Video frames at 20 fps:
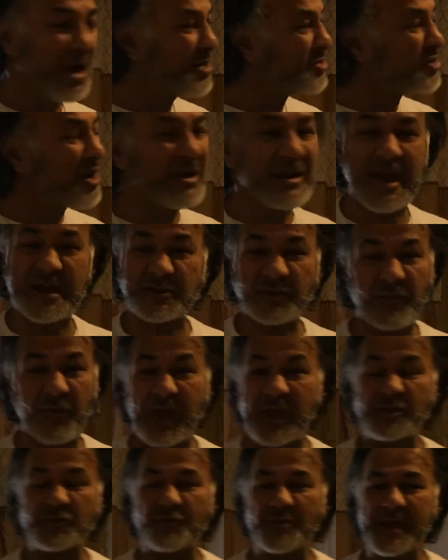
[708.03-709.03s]
So let's
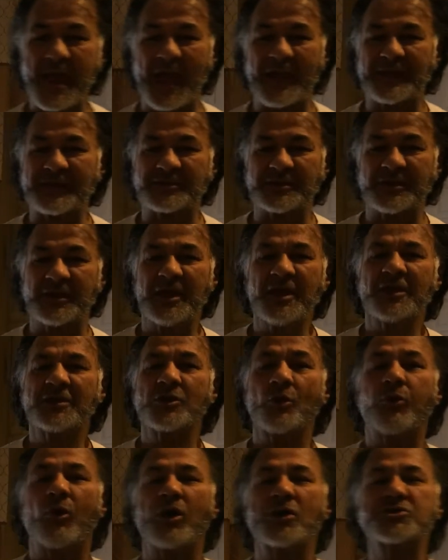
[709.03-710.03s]
face reality.
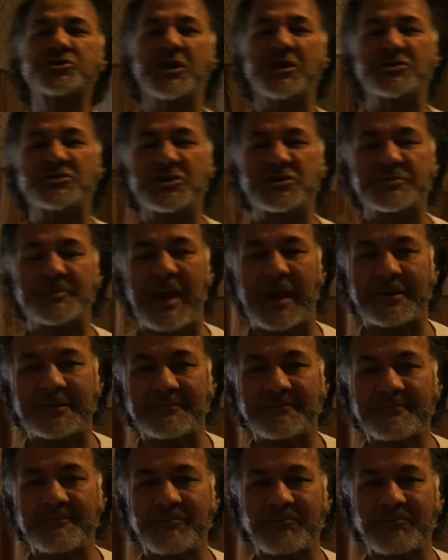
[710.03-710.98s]
The world changes, man.